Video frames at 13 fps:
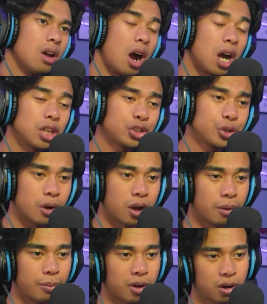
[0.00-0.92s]

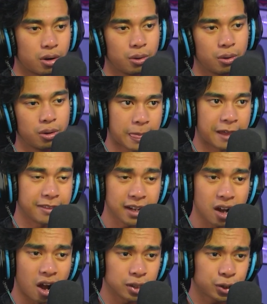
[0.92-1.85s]
Ashura, bro. I
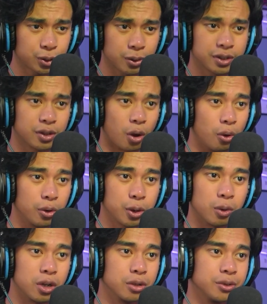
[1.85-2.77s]
think Ashura's the only
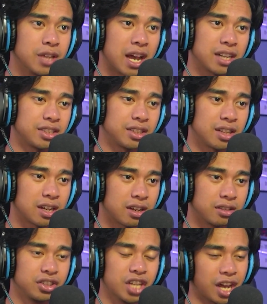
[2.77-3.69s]
one who's actually
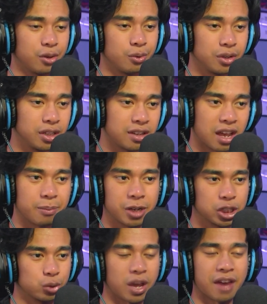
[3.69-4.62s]
like genuinely dead
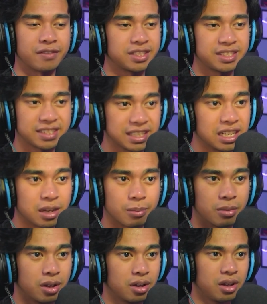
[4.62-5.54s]
because we haven't seen
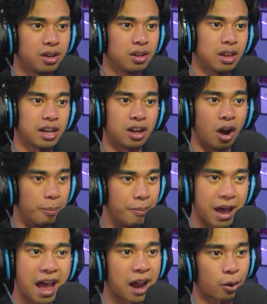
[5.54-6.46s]
him like come
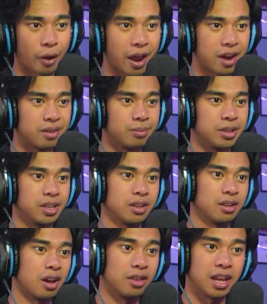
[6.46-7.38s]
back randomly.
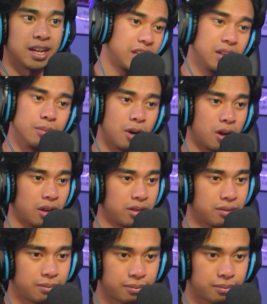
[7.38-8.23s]
Unlike Himon.